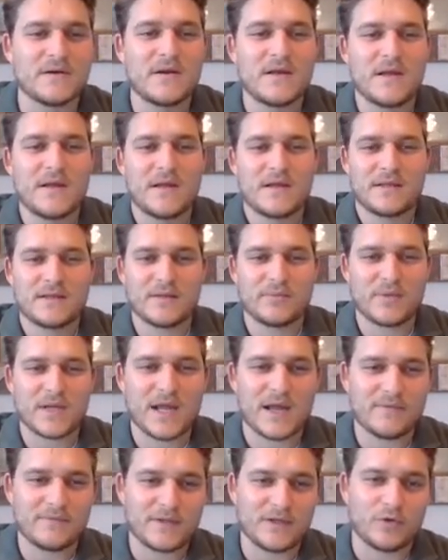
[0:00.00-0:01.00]
And then we
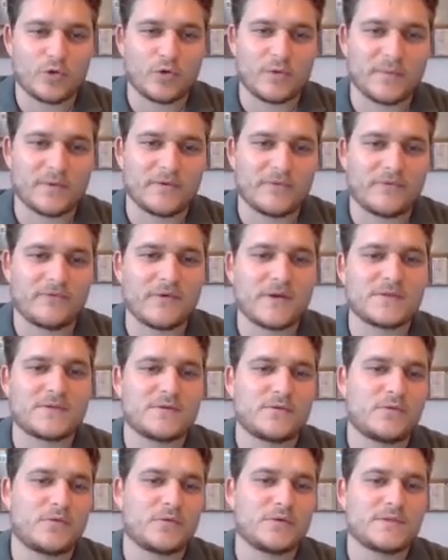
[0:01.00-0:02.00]
have the orbital
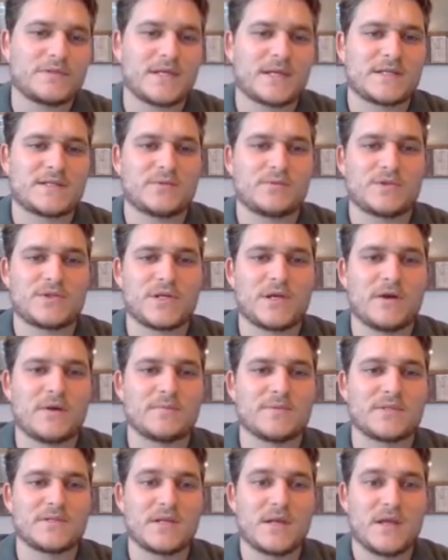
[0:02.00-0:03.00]
frontal cortex, which
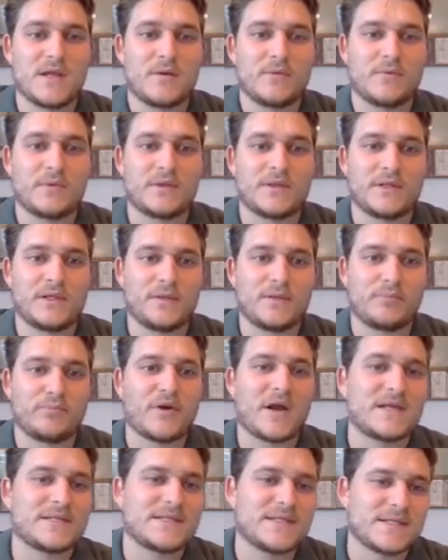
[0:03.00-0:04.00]
helps with the
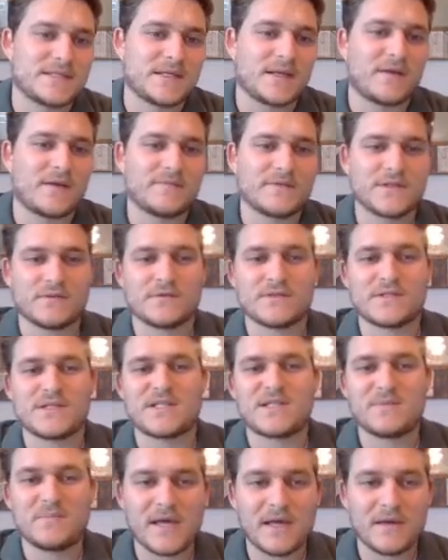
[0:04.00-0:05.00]
processing of certain
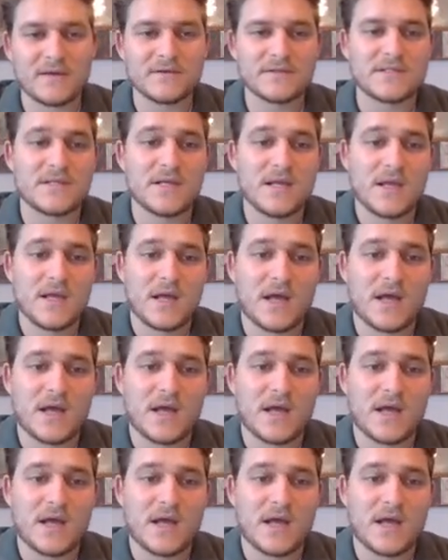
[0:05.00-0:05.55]
smells.